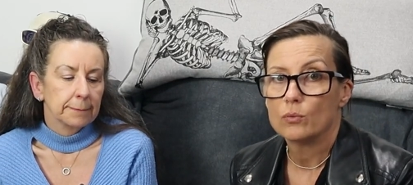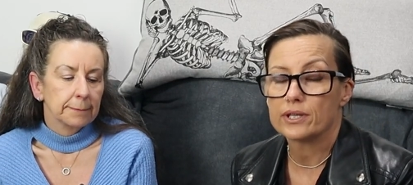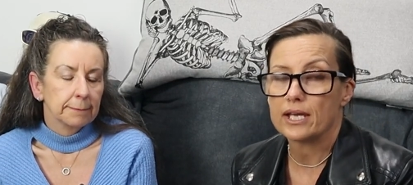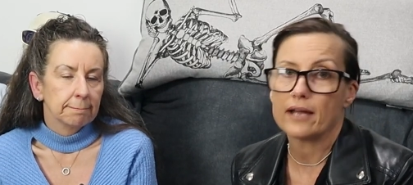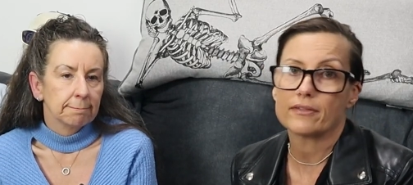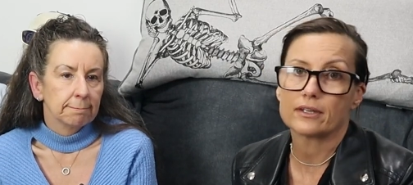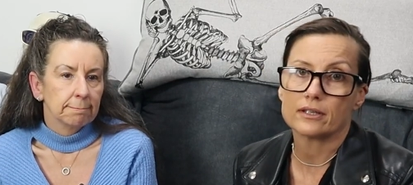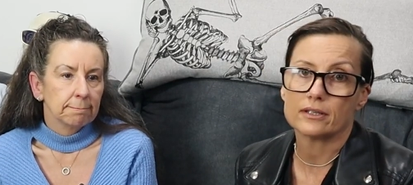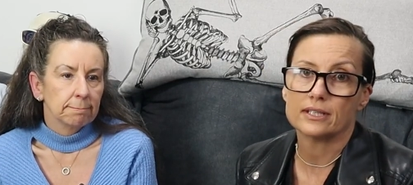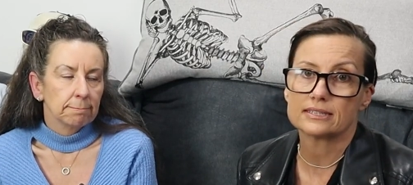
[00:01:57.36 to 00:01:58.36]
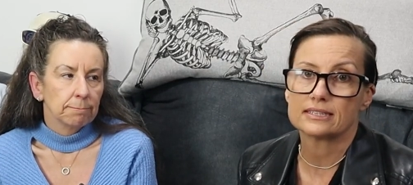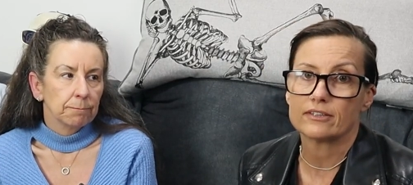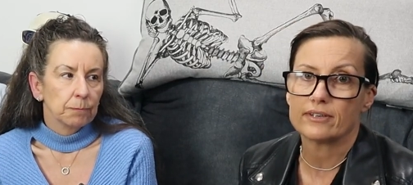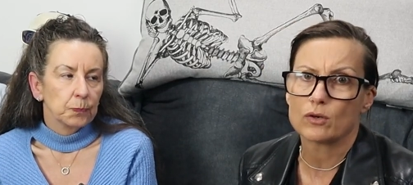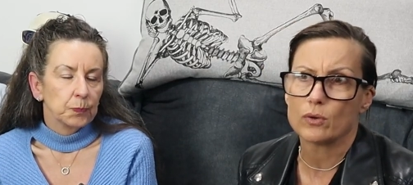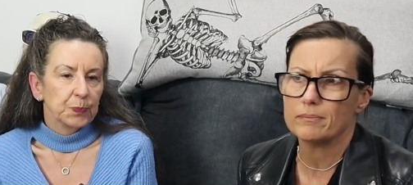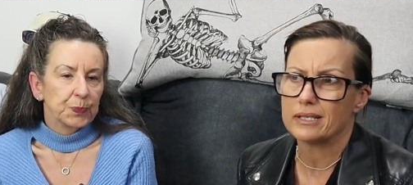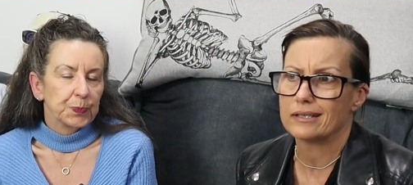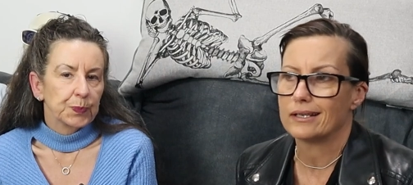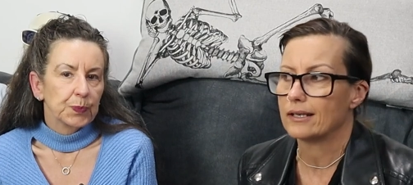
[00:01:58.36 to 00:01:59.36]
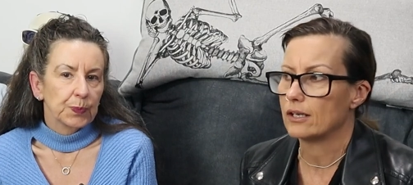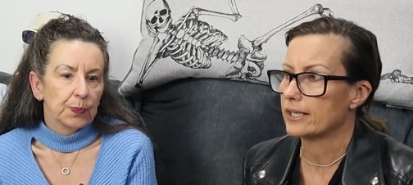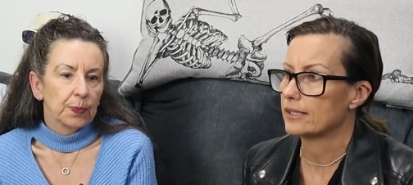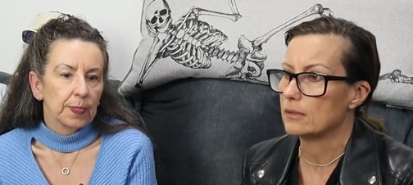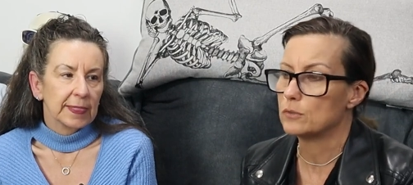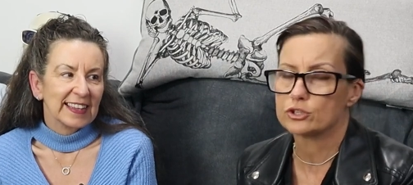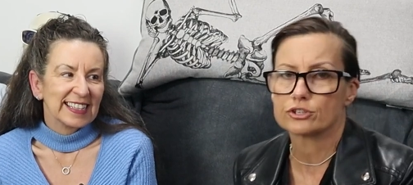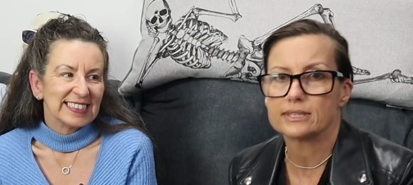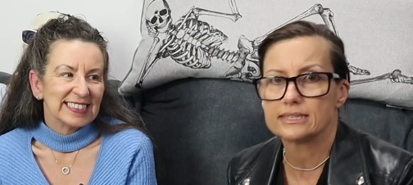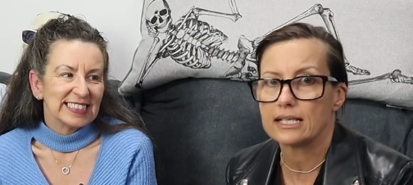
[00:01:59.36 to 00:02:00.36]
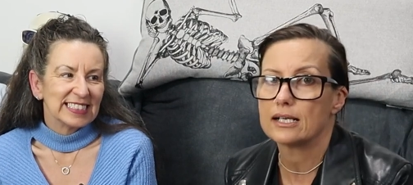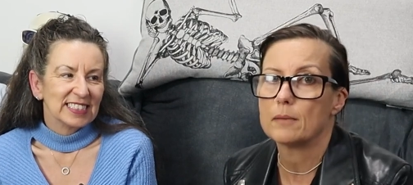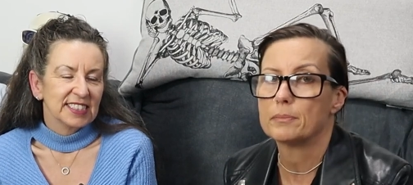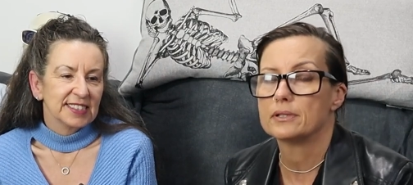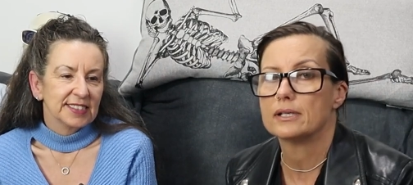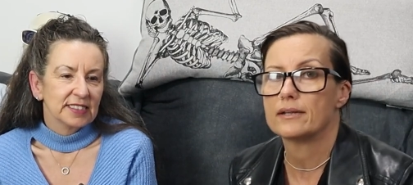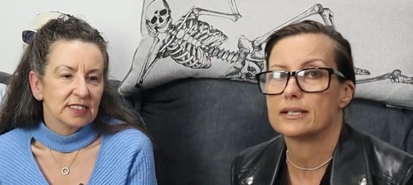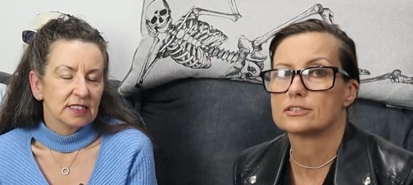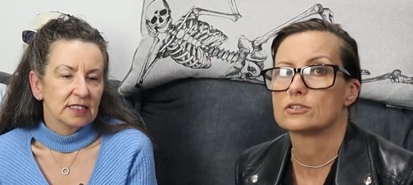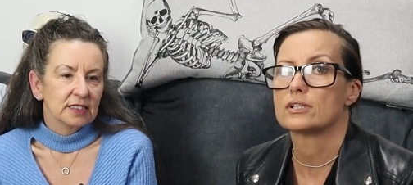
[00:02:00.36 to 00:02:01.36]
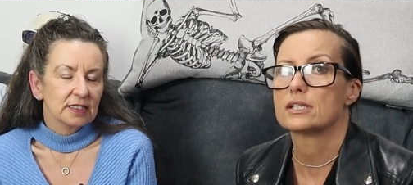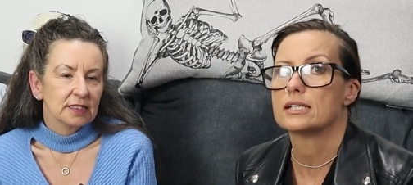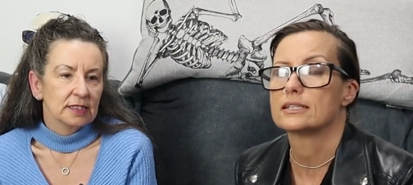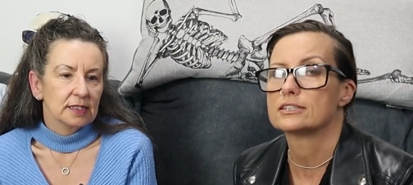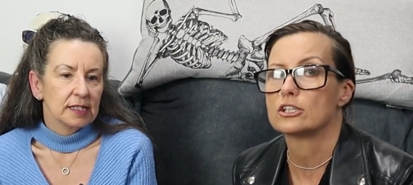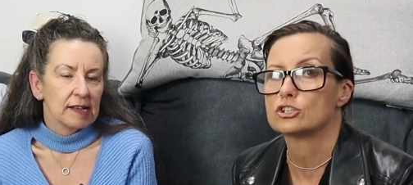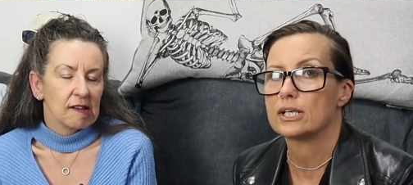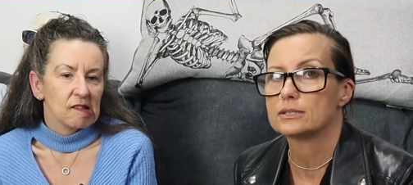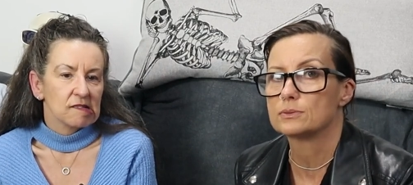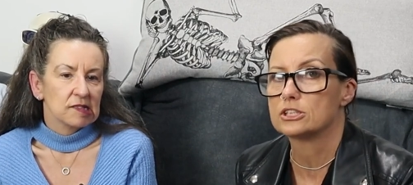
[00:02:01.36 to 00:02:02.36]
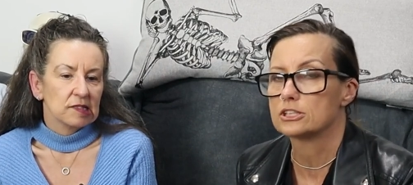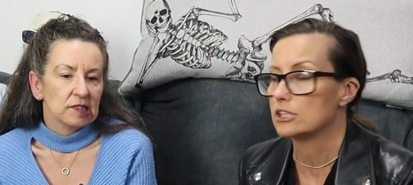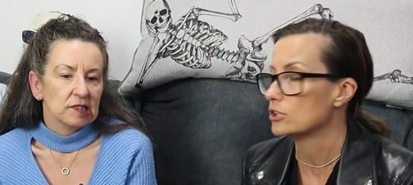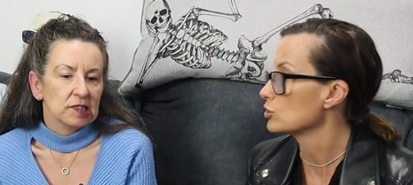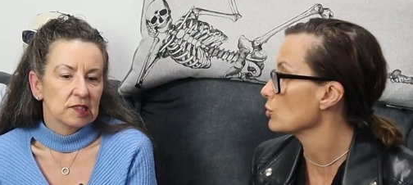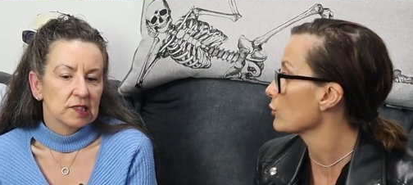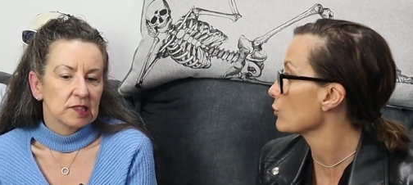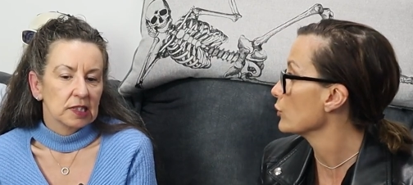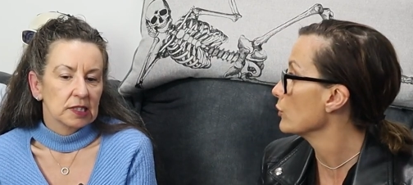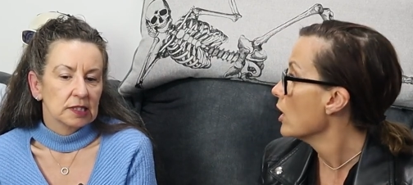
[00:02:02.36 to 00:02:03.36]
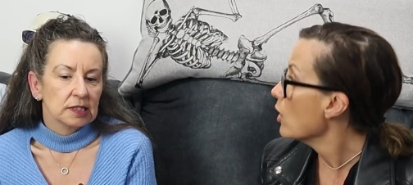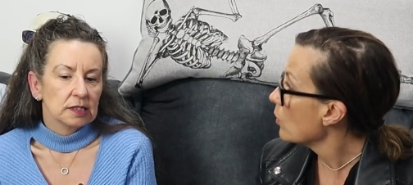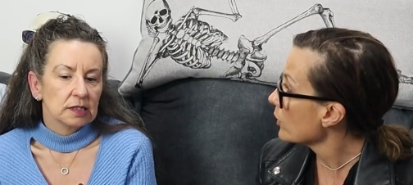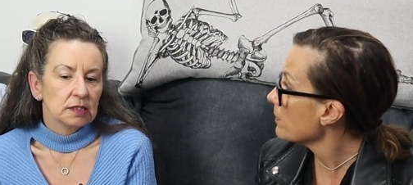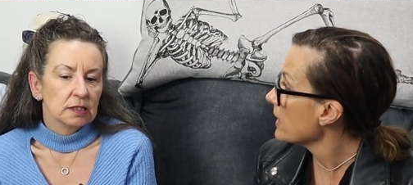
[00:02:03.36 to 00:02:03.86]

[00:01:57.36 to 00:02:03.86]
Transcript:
Speaker 1: without the necessary equipment and like a mortuary setup and, and that sort of thing. So Trace was just going to talk through what a